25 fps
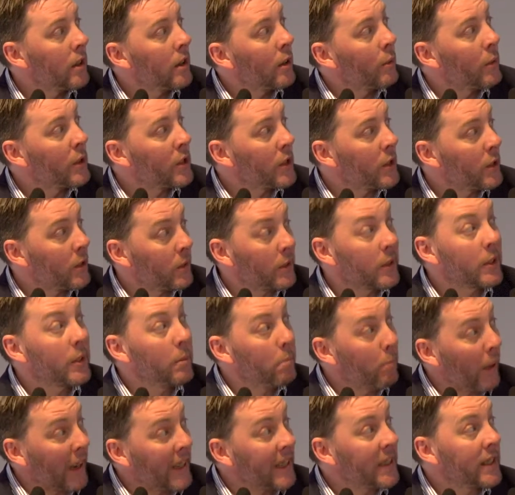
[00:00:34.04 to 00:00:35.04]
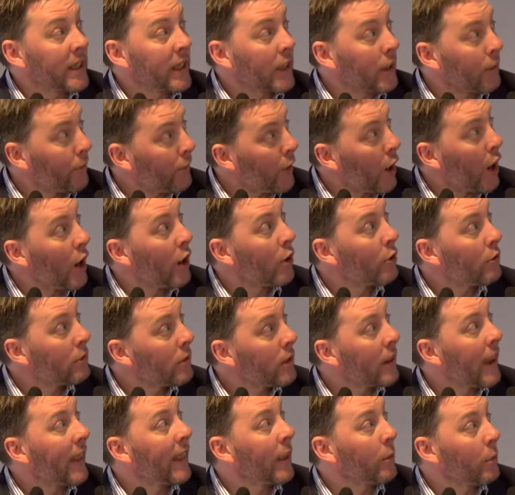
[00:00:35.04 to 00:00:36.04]
which is the basic file,
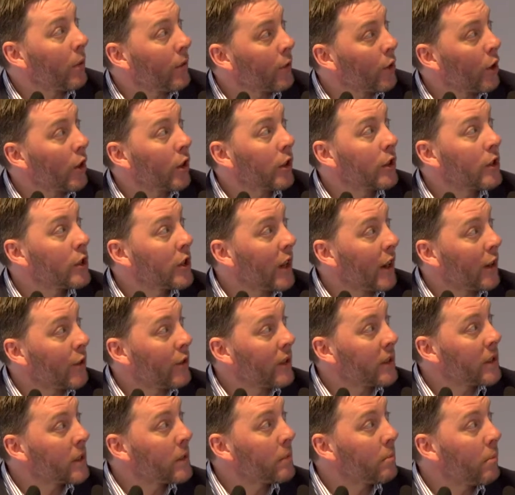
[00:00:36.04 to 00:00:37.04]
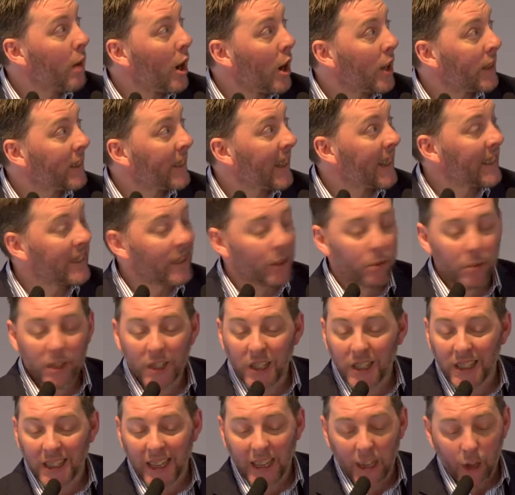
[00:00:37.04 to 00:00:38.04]
and then we've got GeoAddress Smart Data, which
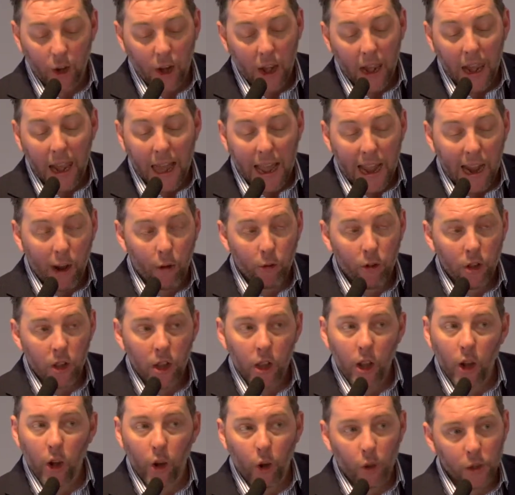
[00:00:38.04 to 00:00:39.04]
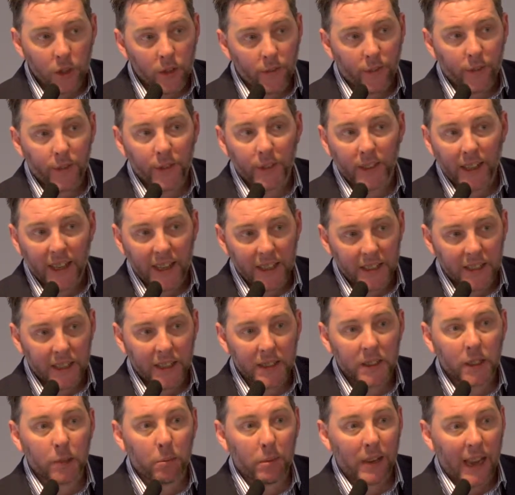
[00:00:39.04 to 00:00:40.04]
is going to allow lots of other data
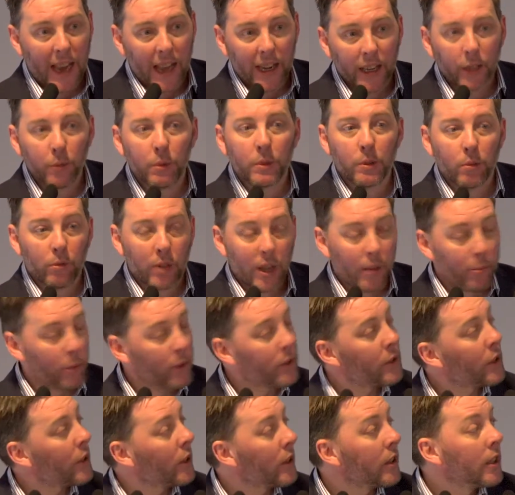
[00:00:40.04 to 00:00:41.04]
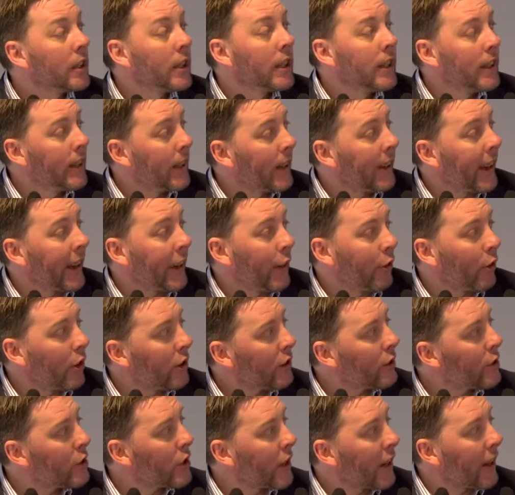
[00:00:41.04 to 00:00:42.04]
sets to be added, which we'll come on to later on
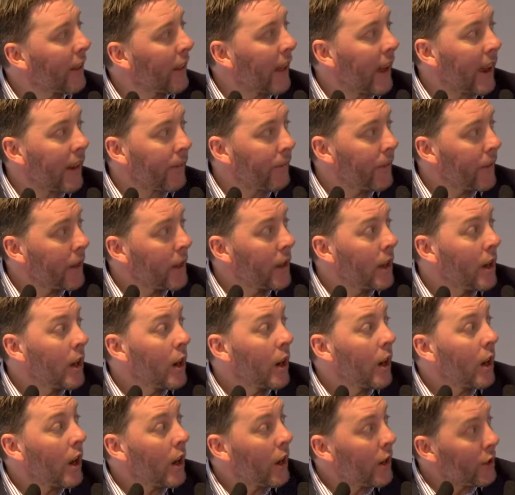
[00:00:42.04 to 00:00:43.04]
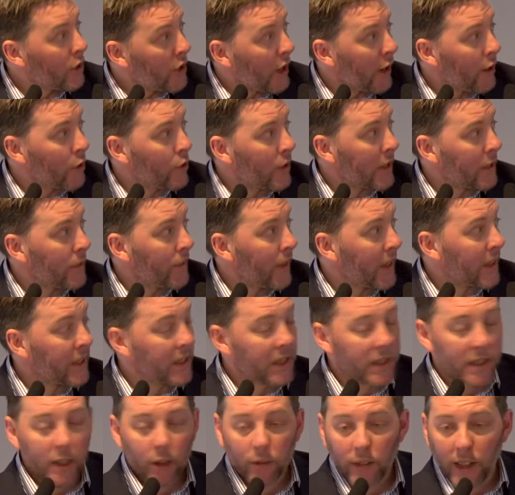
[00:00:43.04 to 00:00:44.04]
and show you that. GeoAddress Fix is
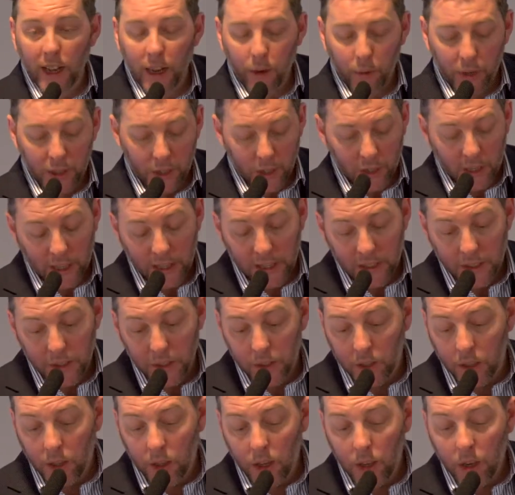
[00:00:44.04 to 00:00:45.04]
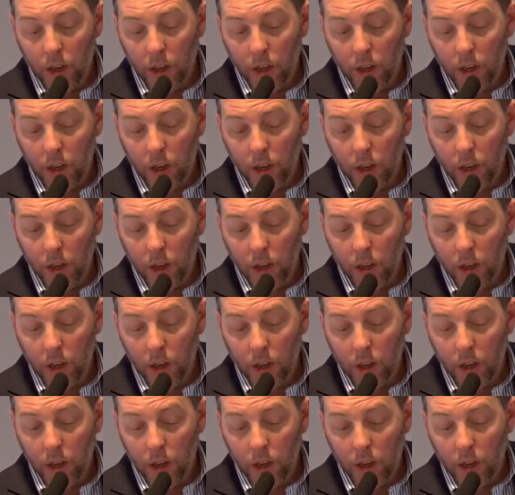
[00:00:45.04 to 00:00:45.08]
still there, which is